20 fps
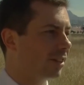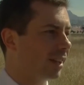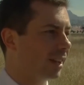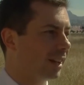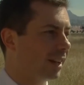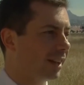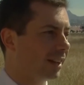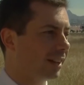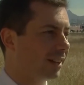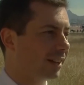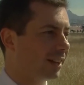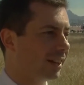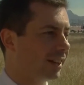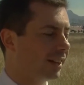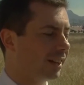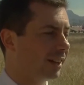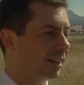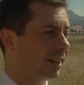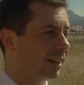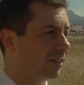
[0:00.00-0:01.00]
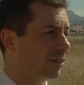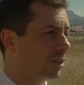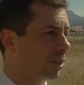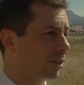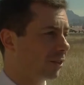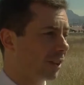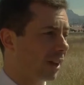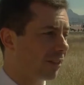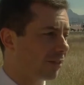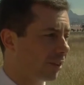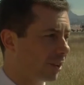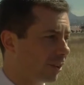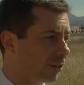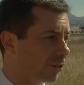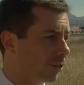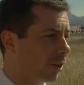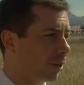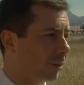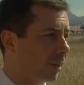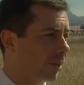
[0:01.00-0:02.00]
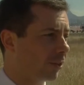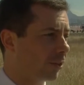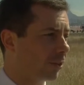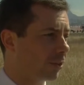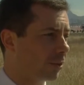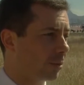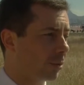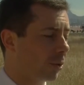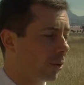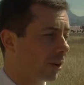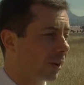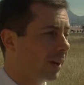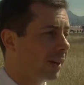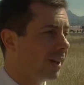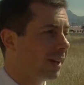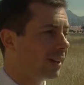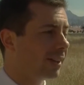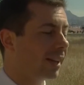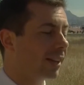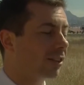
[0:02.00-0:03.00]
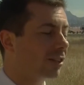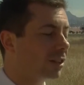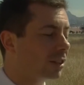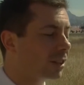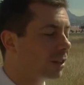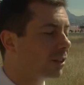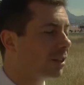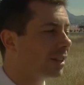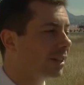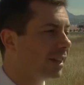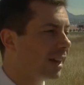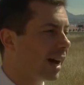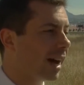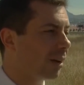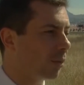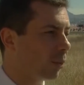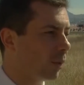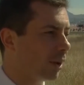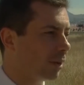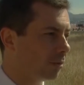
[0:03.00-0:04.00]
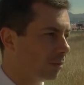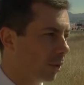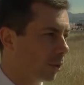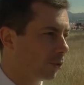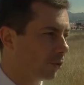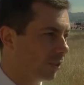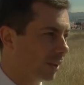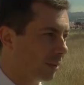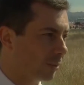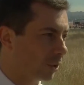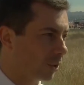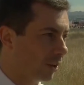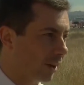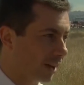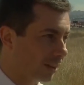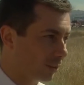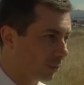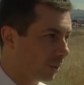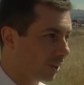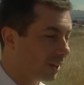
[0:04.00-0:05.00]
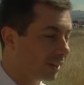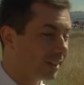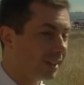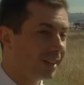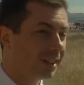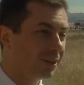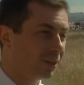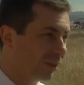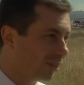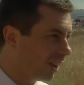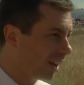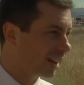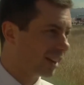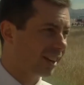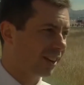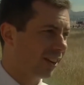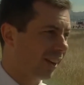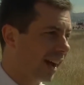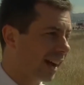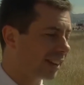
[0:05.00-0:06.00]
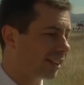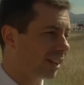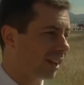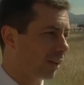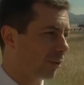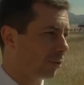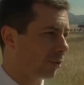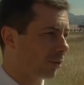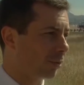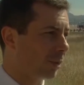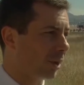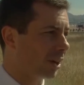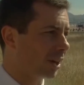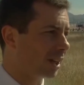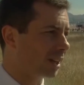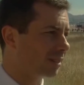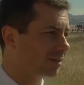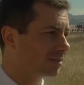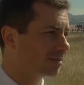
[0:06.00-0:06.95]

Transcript: And even though he's got a very strong base of support, that's clearly not what most Democrats want. We've got to get our act together as a party.